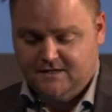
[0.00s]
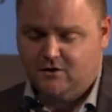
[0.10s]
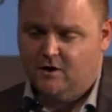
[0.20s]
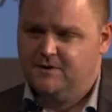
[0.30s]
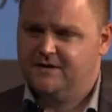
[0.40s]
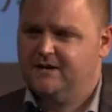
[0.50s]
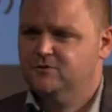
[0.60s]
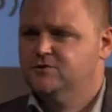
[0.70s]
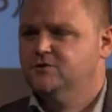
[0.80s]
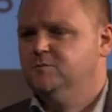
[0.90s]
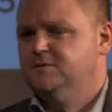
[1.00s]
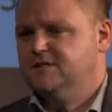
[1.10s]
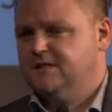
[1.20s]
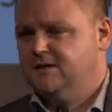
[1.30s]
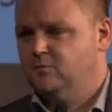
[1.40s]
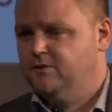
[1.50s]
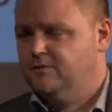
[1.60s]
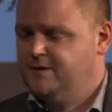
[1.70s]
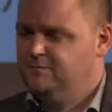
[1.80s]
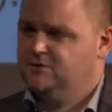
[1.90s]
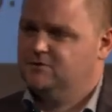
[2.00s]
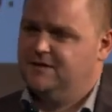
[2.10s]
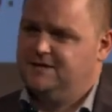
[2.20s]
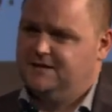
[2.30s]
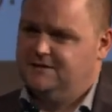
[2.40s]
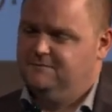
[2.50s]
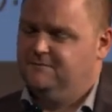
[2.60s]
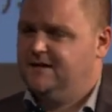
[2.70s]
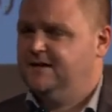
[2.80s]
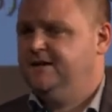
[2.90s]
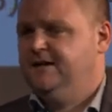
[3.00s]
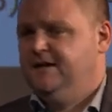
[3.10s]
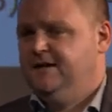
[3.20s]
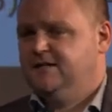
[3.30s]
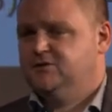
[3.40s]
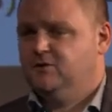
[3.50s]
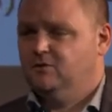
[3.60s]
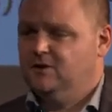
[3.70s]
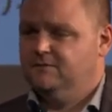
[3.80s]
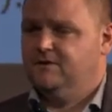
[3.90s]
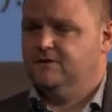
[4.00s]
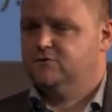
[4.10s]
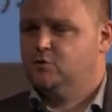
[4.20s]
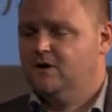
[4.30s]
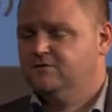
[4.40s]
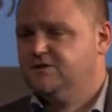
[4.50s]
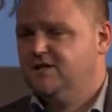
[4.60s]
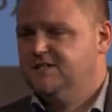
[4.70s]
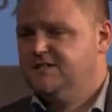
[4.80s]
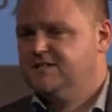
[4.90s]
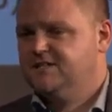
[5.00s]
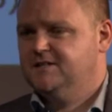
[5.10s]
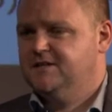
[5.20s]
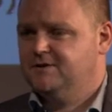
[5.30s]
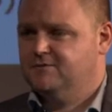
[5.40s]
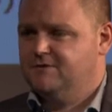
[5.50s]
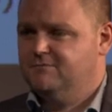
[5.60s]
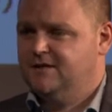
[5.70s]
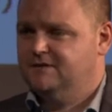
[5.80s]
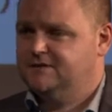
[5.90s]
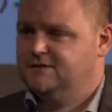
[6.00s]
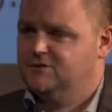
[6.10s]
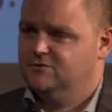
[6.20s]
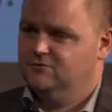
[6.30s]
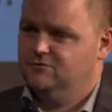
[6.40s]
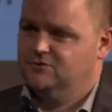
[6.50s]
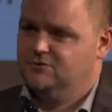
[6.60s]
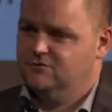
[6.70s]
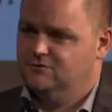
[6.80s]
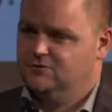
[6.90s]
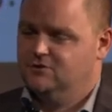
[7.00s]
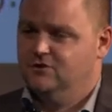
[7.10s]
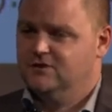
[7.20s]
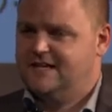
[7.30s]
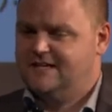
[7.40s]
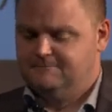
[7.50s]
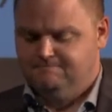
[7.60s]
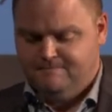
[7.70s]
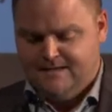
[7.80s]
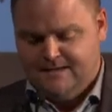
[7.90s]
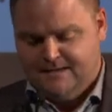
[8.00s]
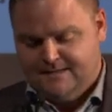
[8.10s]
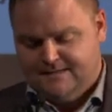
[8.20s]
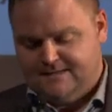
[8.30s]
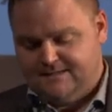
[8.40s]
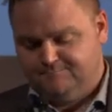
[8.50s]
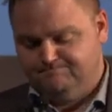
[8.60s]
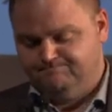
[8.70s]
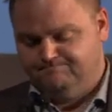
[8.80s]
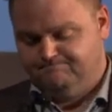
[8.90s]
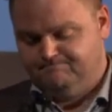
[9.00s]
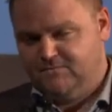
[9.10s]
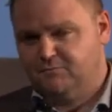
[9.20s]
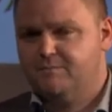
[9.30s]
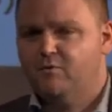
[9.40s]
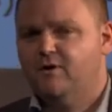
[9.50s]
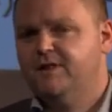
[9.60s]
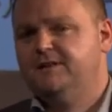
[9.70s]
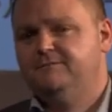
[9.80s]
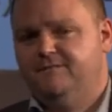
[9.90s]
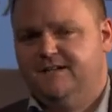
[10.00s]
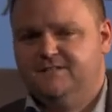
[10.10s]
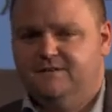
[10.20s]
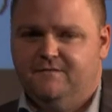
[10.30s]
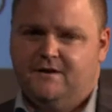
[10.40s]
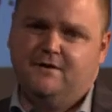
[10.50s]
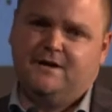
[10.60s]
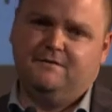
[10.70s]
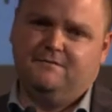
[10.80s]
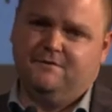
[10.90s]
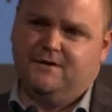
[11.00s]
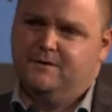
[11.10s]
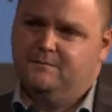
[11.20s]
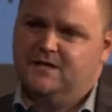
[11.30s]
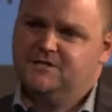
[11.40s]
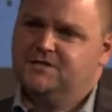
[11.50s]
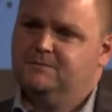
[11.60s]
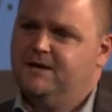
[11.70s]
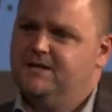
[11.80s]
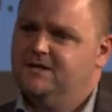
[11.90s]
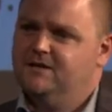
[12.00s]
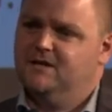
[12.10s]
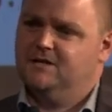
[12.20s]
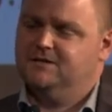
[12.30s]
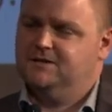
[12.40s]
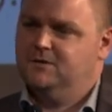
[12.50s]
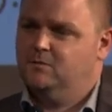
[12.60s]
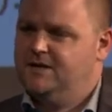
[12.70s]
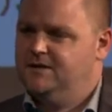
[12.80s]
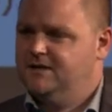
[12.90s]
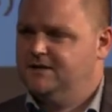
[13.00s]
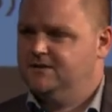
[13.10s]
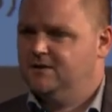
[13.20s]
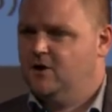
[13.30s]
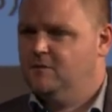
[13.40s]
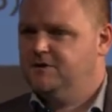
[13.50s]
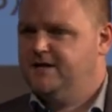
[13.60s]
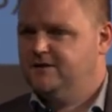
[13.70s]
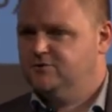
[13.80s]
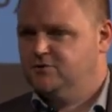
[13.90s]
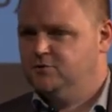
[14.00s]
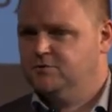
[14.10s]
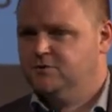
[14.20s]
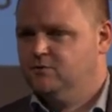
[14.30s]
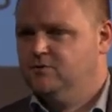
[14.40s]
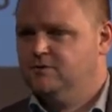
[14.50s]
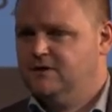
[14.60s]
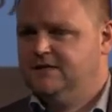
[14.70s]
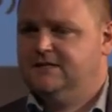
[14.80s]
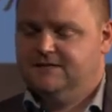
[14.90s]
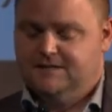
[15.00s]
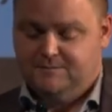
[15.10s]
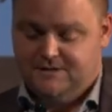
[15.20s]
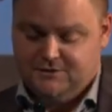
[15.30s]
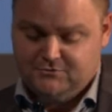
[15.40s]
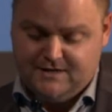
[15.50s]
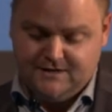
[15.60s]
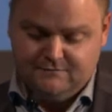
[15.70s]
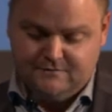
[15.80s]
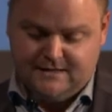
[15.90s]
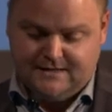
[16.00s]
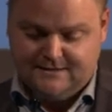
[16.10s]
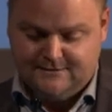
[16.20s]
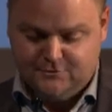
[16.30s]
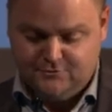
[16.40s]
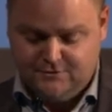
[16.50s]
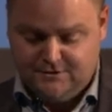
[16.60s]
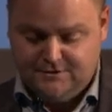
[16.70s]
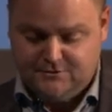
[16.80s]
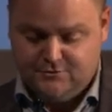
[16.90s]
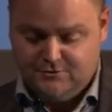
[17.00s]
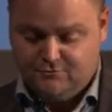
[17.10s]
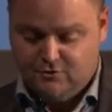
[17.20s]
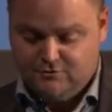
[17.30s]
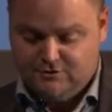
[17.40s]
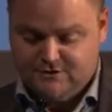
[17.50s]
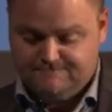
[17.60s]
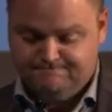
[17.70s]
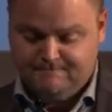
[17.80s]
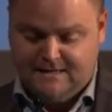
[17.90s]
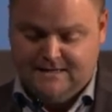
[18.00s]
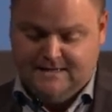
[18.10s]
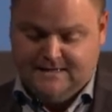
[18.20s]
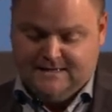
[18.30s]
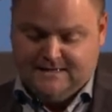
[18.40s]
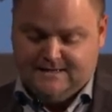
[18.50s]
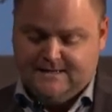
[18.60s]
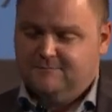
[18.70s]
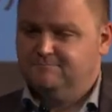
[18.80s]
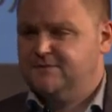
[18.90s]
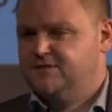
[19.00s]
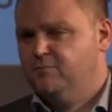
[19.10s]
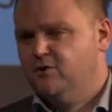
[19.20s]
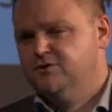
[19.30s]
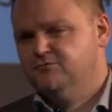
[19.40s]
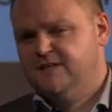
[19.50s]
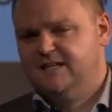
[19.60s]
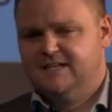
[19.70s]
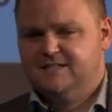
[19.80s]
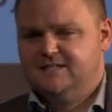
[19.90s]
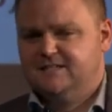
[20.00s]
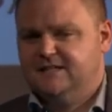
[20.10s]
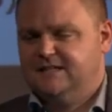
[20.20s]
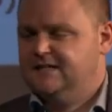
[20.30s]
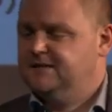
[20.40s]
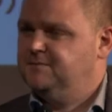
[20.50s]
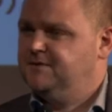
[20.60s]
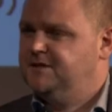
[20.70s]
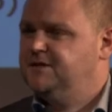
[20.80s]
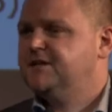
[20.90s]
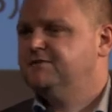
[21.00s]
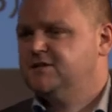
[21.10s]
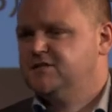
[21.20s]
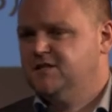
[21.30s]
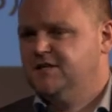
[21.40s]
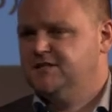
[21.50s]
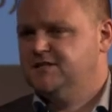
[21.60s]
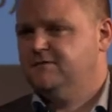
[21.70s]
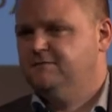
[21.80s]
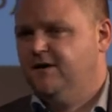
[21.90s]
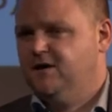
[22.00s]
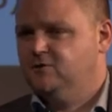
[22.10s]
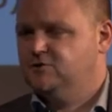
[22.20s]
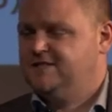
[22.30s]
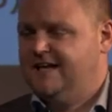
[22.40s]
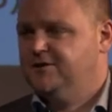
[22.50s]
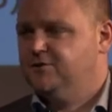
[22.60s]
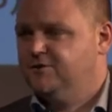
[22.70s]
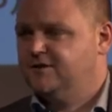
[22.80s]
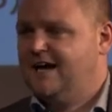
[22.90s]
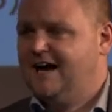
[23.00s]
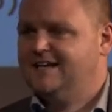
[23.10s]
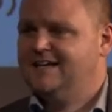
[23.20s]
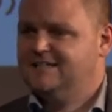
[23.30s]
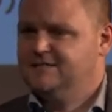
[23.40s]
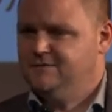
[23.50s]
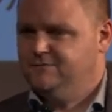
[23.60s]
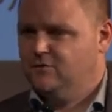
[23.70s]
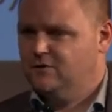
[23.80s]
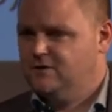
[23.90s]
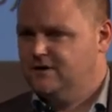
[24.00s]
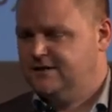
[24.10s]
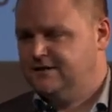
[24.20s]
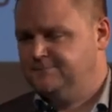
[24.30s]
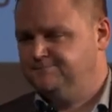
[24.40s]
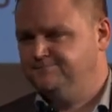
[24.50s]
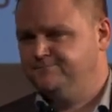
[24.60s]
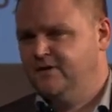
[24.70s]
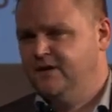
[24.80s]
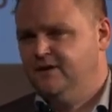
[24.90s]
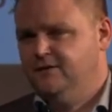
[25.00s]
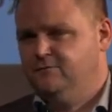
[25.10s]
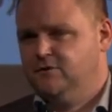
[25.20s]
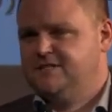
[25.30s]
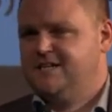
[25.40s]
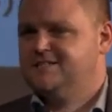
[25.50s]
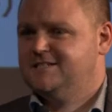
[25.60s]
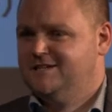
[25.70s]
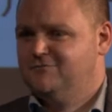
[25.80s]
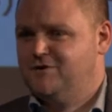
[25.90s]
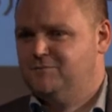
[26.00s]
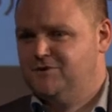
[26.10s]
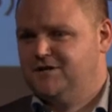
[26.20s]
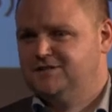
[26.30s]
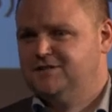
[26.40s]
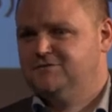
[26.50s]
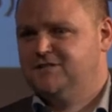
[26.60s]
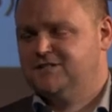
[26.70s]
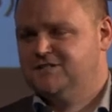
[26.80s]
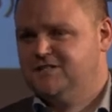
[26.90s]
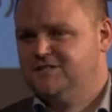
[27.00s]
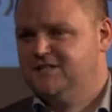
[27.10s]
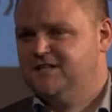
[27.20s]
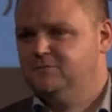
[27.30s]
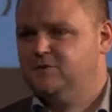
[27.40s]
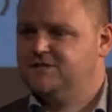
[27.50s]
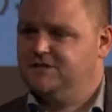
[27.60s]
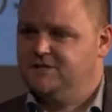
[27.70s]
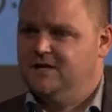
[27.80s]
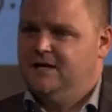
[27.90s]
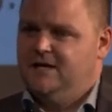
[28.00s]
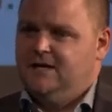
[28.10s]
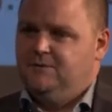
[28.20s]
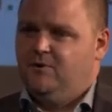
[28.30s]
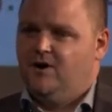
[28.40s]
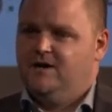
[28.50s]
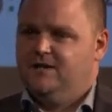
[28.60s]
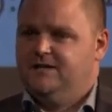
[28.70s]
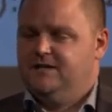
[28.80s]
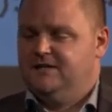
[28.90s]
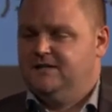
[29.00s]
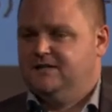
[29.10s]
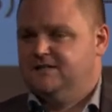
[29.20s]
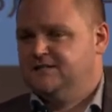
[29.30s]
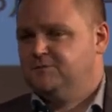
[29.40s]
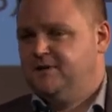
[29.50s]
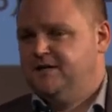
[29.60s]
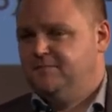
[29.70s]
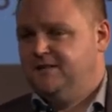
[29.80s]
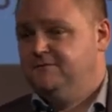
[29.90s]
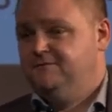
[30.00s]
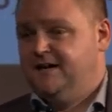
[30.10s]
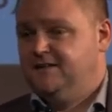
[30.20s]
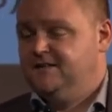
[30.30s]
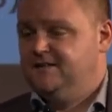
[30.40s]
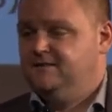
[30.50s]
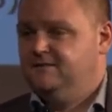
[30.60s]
carbon nanotubes, we were able to identify a total of 12 studies that are relevant to look at. The reported effects vary very much depending on the way that the carbon nanotubes were administered to the rodents. It's important to realize that none of the studies follow standard guidelines for testing reproductive toxicity, which is partly explained by the fact that